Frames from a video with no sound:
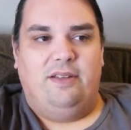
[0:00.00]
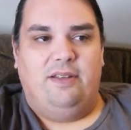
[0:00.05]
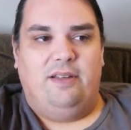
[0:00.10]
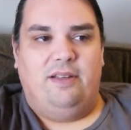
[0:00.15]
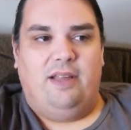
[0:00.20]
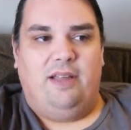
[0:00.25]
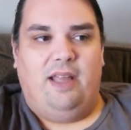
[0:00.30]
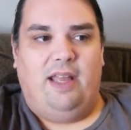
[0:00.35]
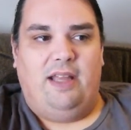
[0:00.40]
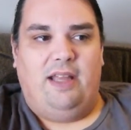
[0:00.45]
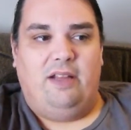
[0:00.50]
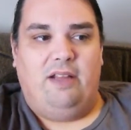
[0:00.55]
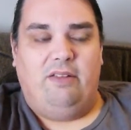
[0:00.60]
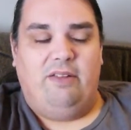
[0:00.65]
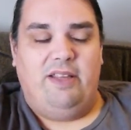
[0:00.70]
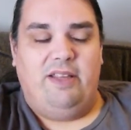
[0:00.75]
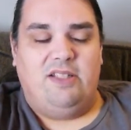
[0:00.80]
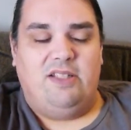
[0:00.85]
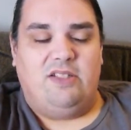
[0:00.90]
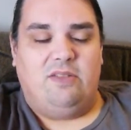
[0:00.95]
And at
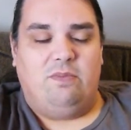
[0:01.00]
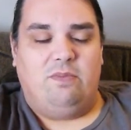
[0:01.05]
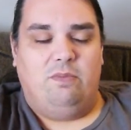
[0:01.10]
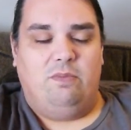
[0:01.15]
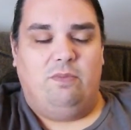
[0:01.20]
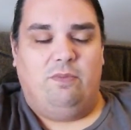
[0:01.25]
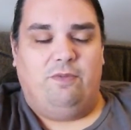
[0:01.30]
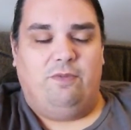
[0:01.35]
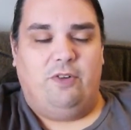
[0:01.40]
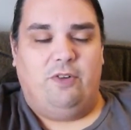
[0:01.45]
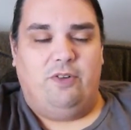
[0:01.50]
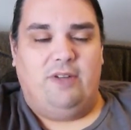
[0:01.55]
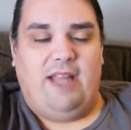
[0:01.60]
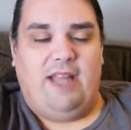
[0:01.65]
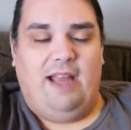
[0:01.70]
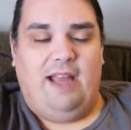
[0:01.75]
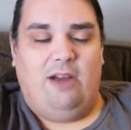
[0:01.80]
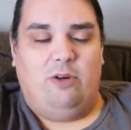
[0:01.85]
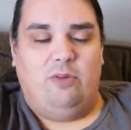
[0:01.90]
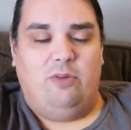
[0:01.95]
least for
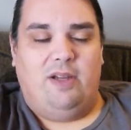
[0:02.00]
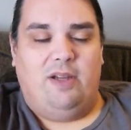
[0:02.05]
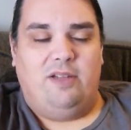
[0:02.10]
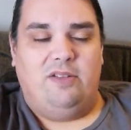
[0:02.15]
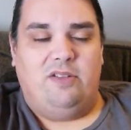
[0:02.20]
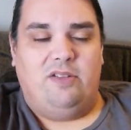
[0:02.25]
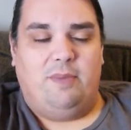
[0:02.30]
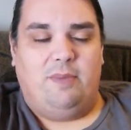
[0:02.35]
now, and to my